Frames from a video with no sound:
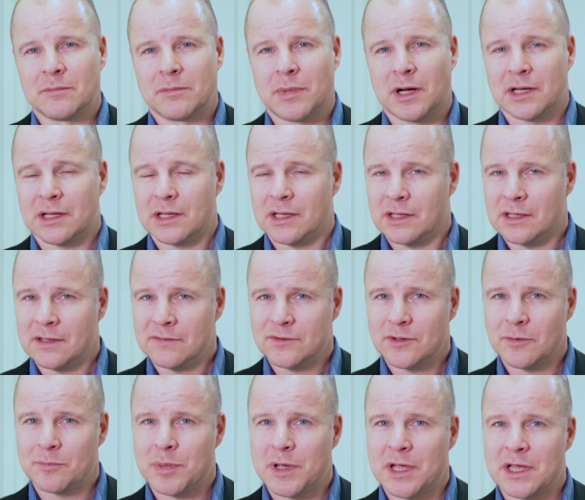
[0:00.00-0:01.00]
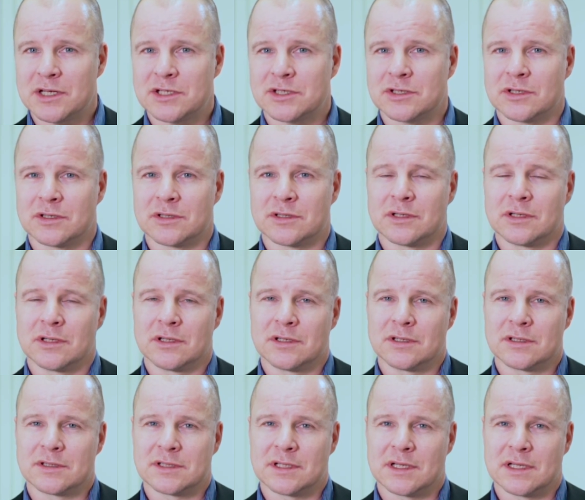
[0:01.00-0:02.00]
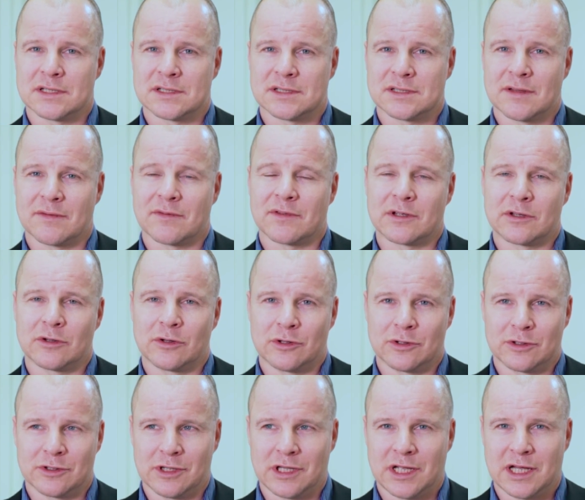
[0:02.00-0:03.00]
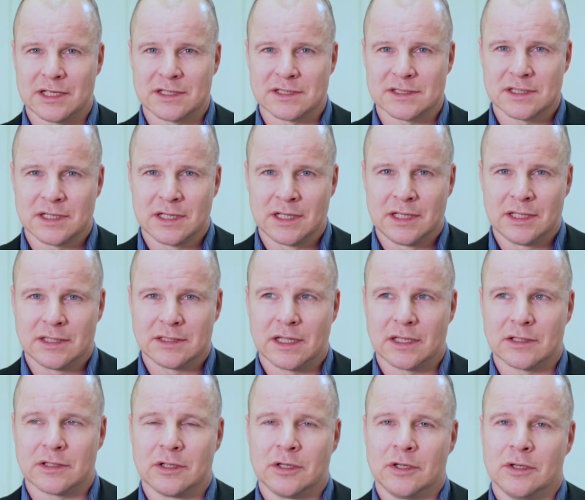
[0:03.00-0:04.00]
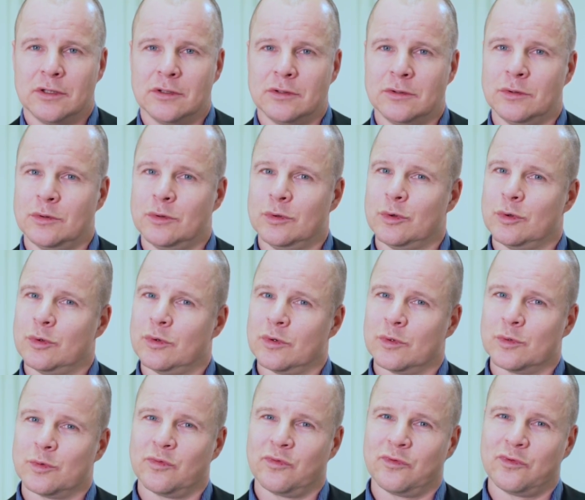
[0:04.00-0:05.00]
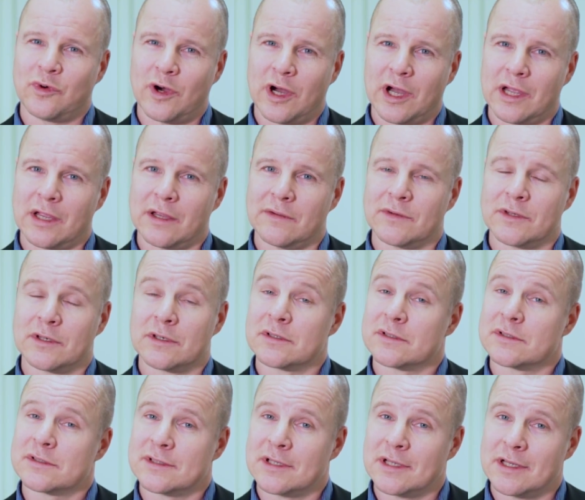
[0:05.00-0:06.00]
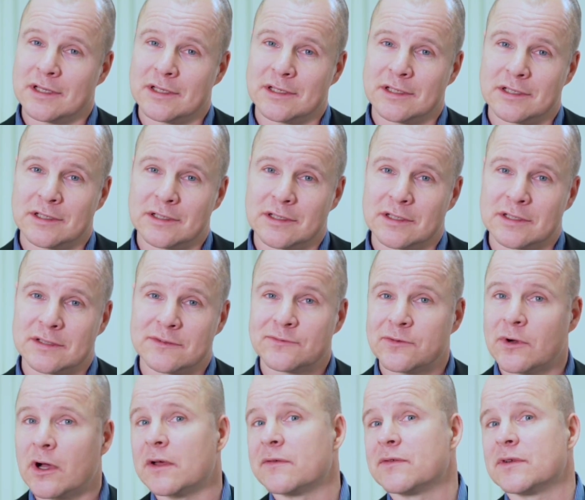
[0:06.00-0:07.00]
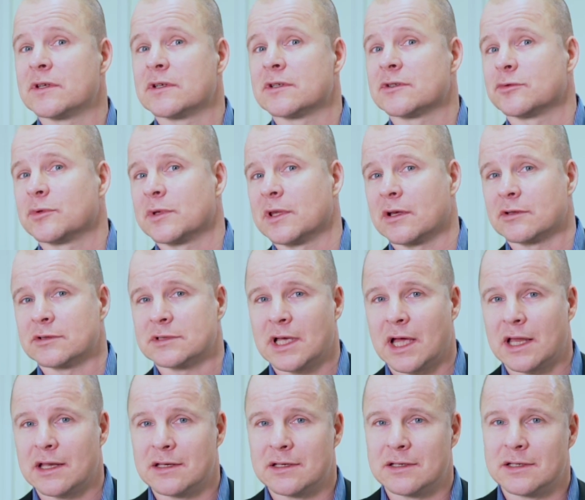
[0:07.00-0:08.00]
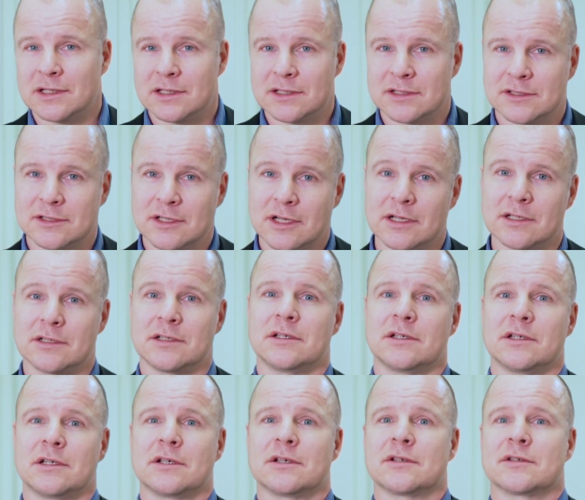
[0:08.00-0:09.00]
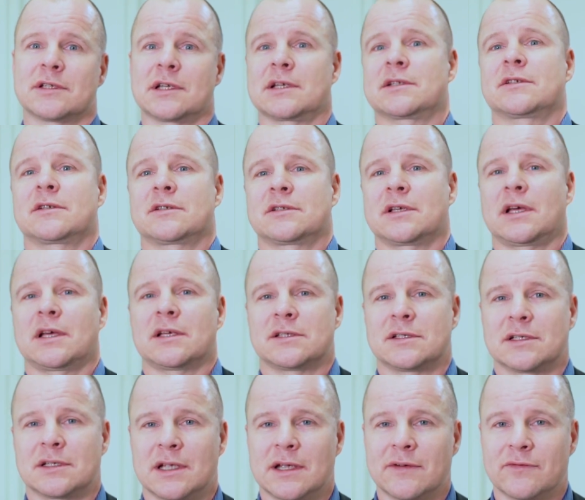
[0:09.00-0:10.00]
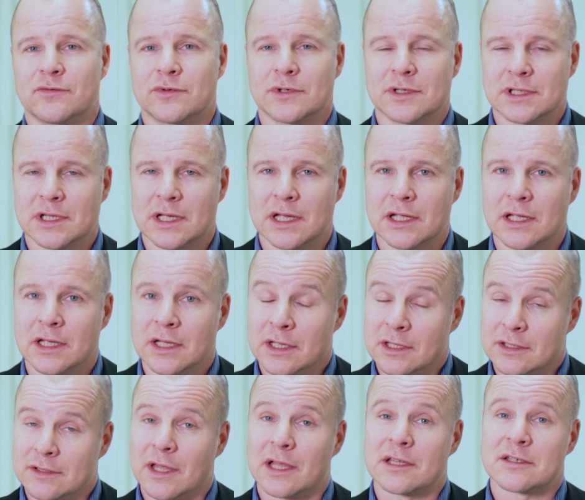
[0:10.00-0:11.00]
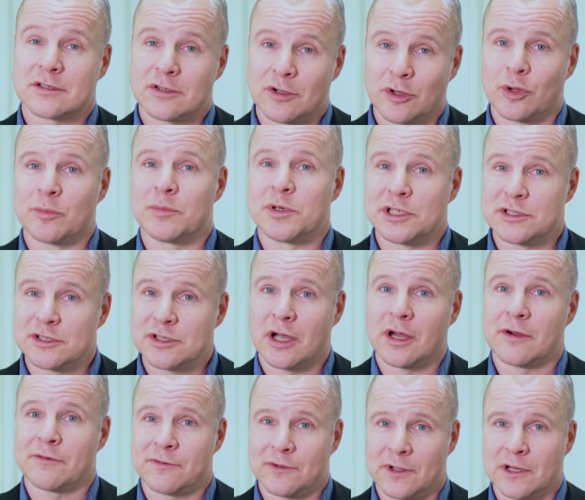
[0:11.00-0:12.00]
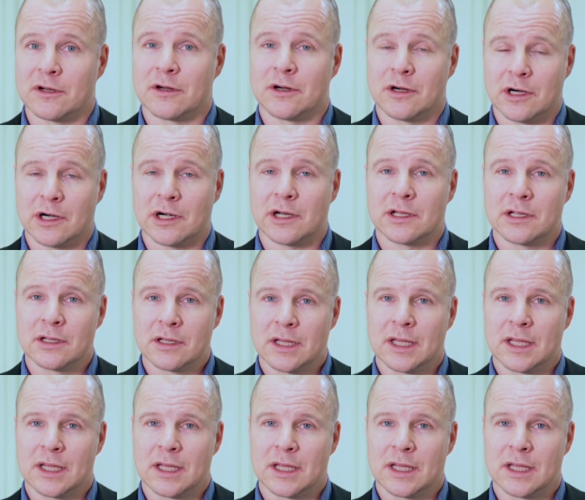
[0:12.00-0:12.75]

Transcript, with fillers: But if the patient says something along the lines that, oh, five years, 10 years, five years without candies, 10 years exercising every day, that's gonna be tough and hard.